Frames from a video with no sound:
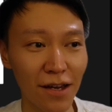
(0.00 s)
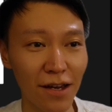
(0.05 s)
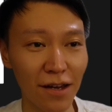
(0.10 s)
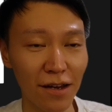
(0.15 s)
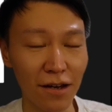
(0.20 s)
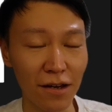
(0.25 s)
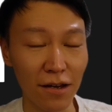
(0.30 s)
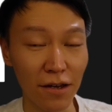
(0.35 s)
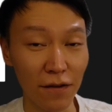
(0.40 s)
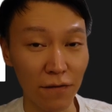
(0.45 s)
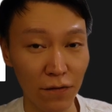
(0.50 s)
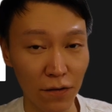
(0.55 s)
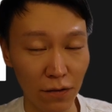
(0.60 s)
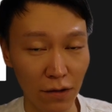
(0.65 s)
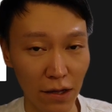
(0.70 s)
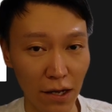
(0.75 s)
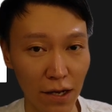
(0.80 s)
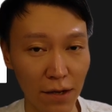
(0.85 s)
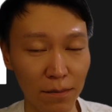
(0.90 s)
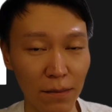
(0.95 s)
If
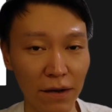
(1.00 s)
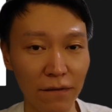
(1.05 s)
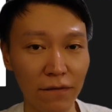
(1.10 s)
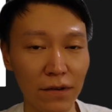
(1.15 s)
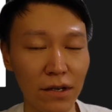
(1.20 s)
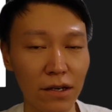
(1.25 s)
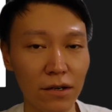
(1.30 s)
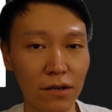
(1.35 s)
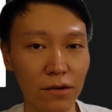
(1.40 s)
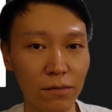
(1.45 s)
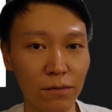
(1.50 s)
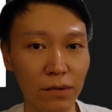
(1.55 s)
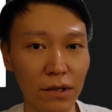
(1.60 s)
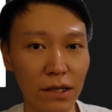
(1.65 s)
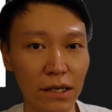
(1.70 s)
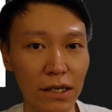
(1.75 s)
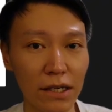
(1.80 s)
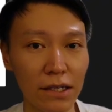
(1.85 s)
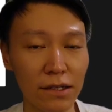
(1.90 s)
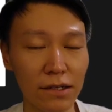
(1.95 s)
you like my video,
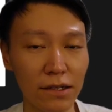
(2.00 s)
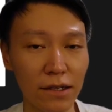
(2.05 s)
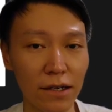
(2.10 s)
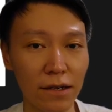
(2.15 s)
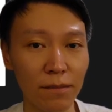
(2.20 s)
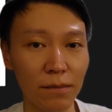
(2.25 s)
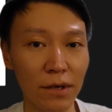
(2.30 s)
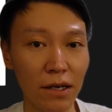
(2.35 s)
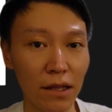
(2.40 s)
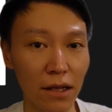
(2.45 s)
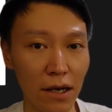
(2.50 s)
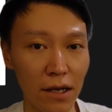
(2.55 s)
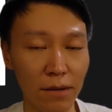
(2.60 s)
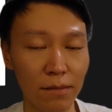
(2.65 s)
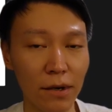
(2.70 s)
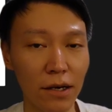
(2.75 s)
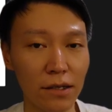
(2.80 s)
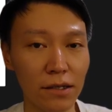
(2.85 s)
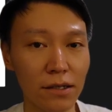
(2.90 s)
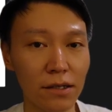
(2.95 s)
please give me a like
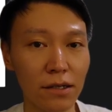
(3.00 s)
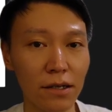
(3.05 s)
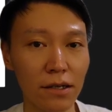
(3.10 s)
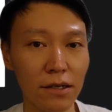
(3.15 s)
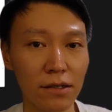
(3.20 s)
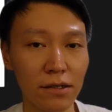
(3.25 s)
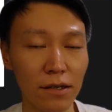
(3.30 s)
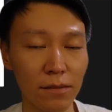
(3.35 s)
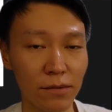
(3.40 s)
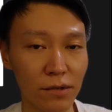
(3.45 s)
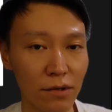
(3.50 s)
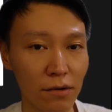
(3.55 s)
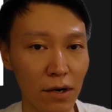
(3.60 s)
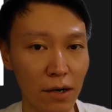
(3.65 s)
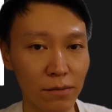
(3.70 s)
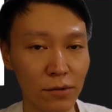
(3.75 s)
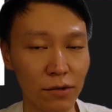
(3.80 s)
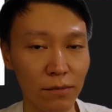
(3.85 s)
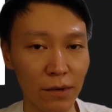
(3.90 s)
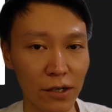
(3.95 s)
button,
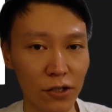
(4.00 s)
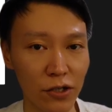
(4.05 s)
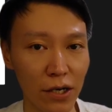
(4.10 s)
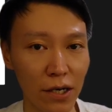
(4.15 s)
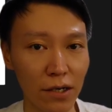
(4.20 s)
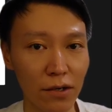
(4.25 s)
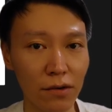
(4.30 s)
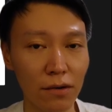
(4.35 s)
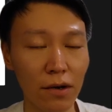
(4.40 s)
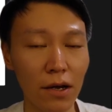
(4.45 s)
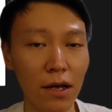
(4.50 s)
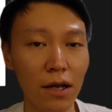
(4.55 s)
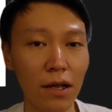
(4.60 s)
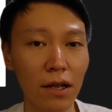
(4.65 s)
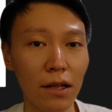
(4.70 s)
subscribe to my channel,